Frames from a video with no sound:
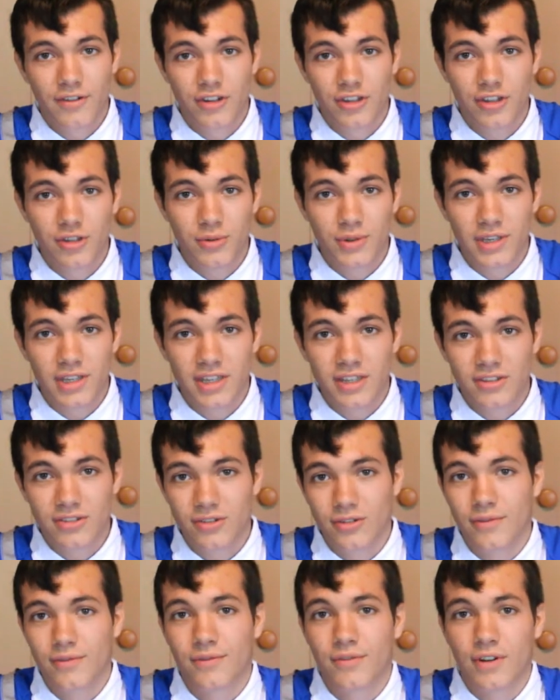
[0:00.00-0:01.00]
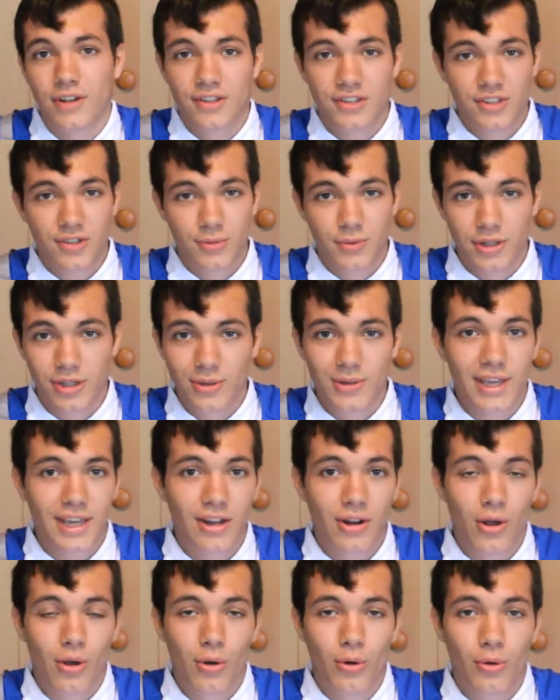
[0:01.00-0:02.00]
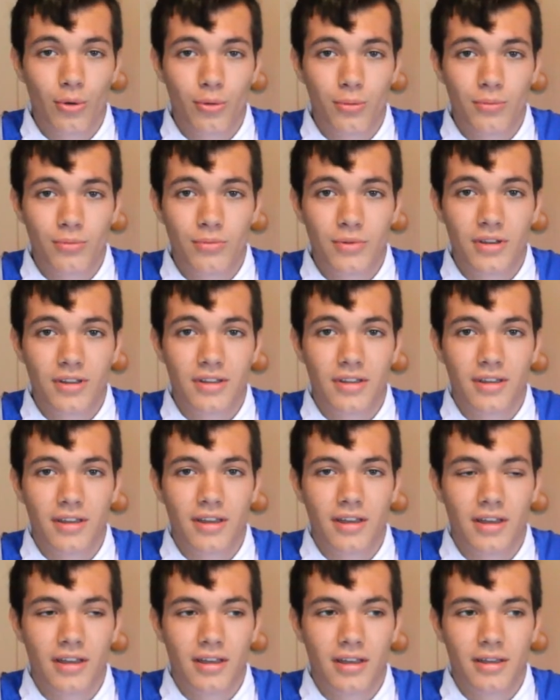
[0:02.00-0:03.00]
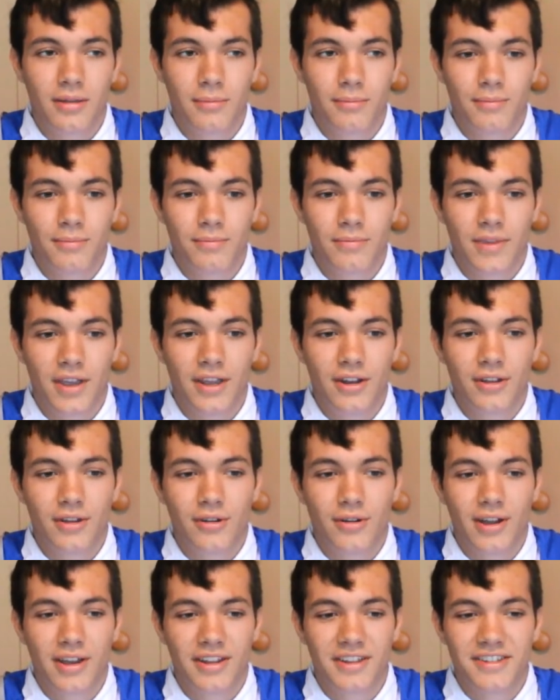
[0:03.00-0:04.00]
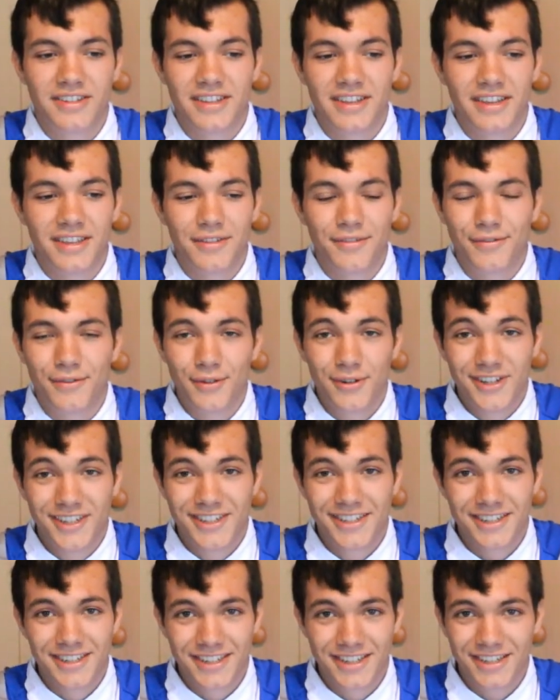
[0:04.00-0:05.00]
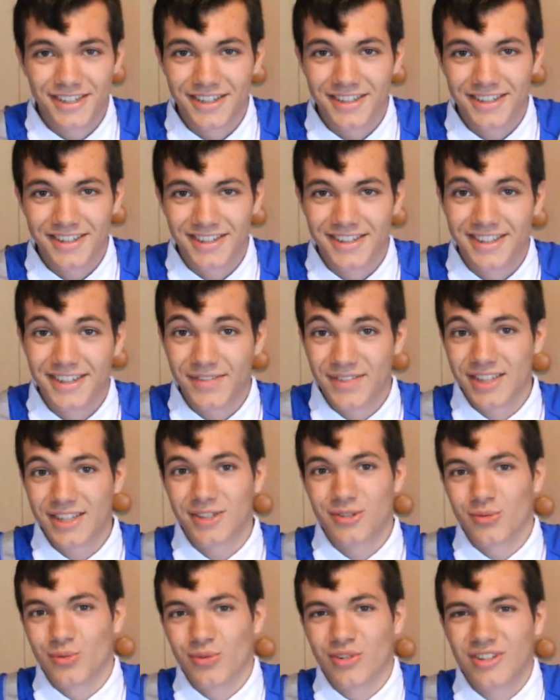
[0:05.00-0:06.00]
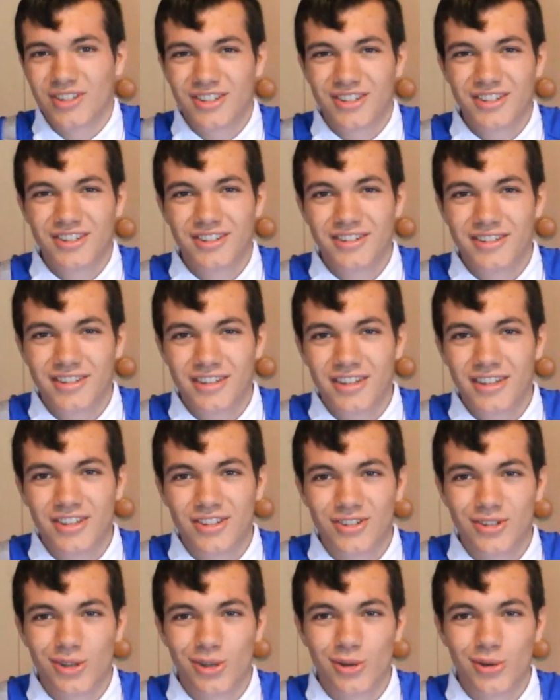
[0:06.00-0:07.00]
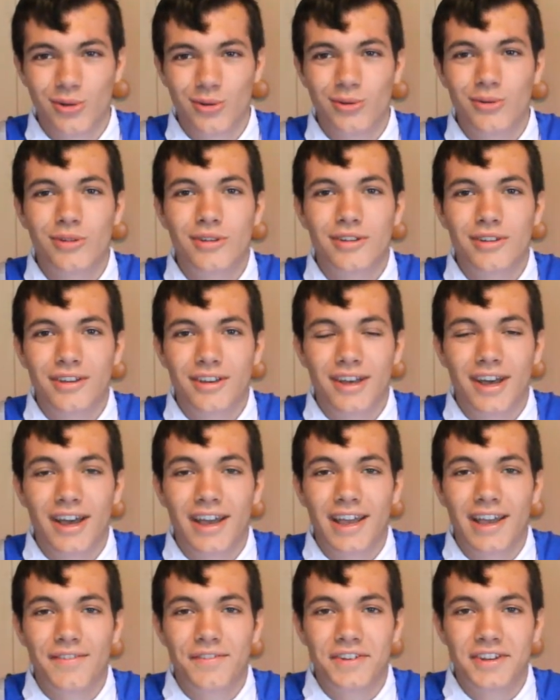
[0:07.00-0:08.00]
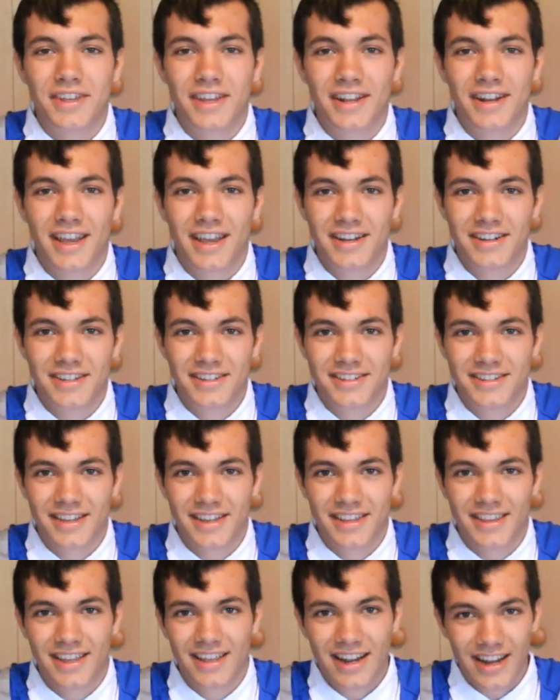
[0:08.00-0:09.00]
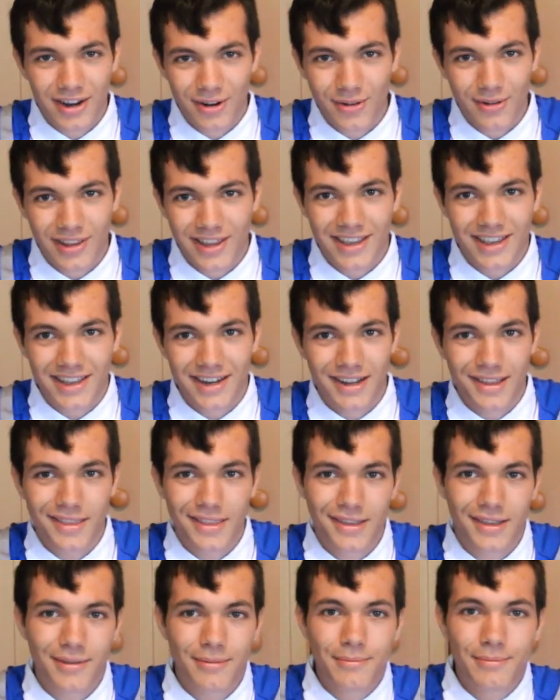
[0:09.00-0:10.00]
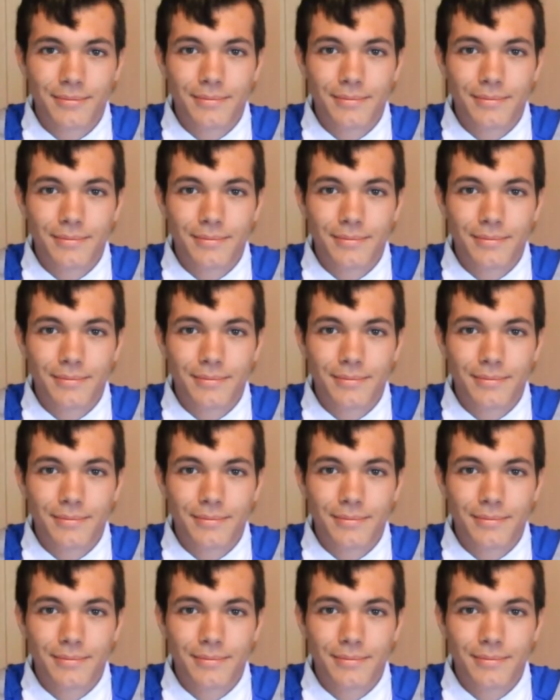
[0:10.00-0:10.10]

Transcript: you eat, certain phrases when you get home. I know how to say the food is delicious because everything's really good. So I haven't yet had to say that I don't like anything